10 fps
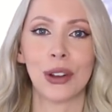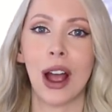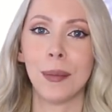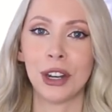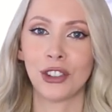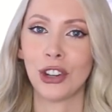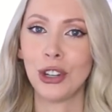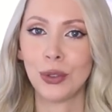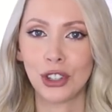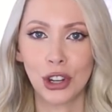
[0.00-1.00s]
So I'm gonna show
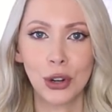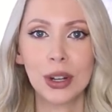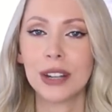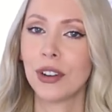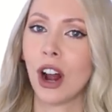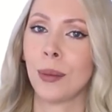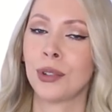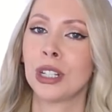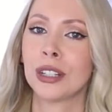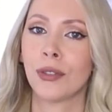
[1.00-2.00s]
you two different
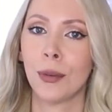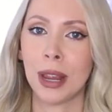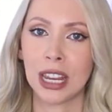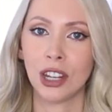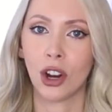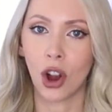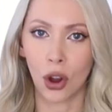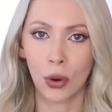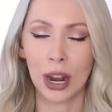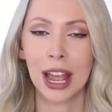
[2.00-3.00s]
options for making your
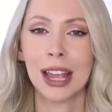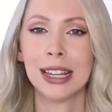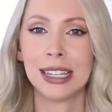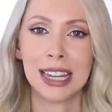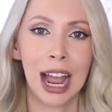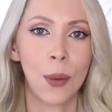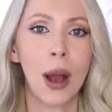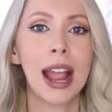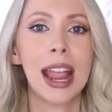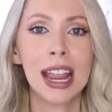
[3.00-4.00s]
own
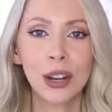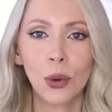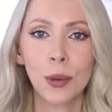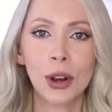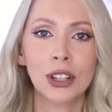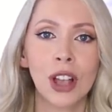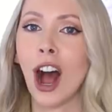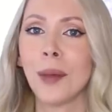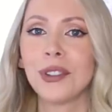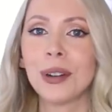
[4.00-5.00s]
DIY hand warmers.
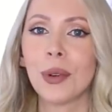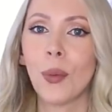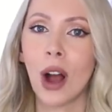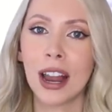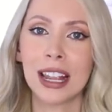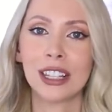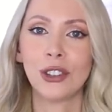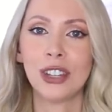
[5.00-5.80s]
Option number one is